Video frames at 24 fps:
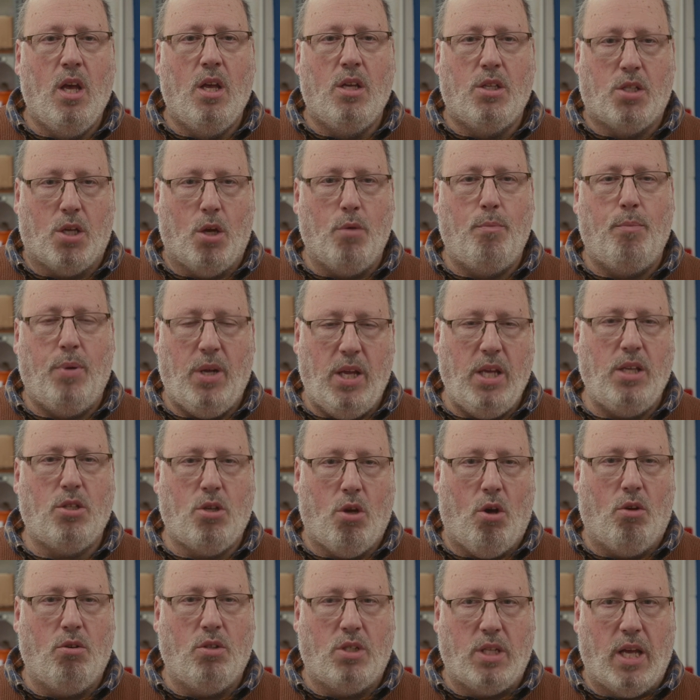so please
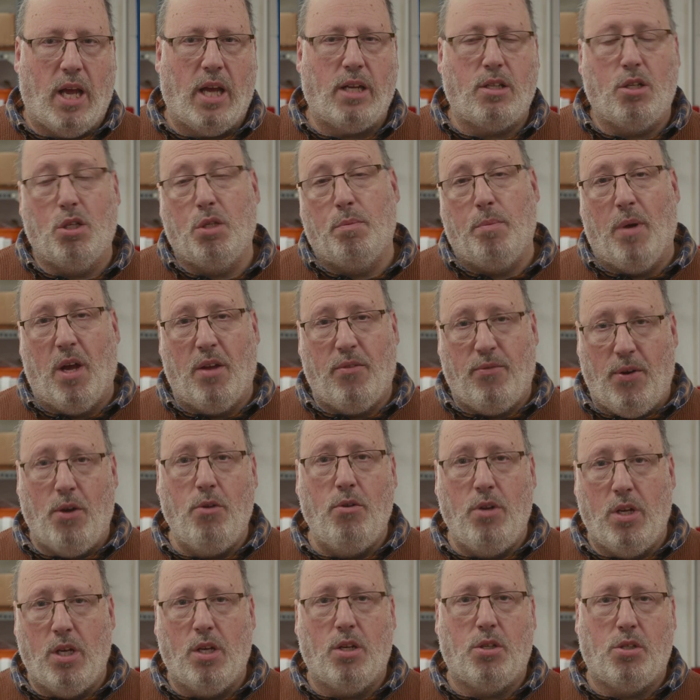contact us by
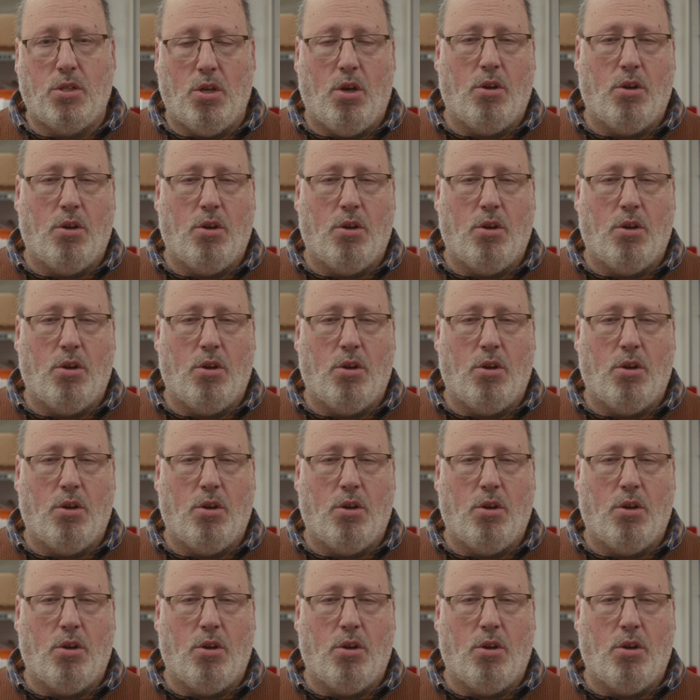phoning us